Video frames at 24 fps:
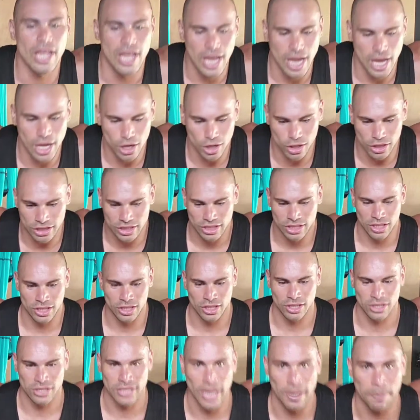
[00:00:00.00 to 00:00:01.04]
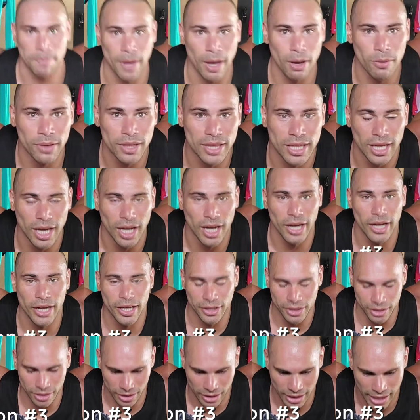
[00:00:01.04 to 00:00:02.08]
and I'll step out with the
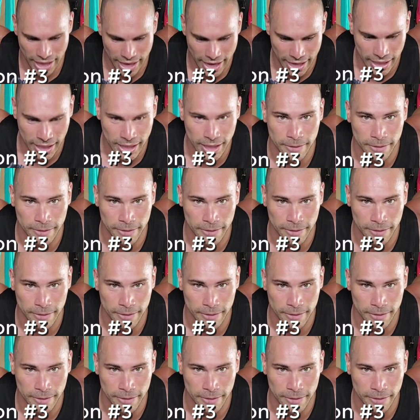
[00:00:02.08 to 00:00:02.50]
other leg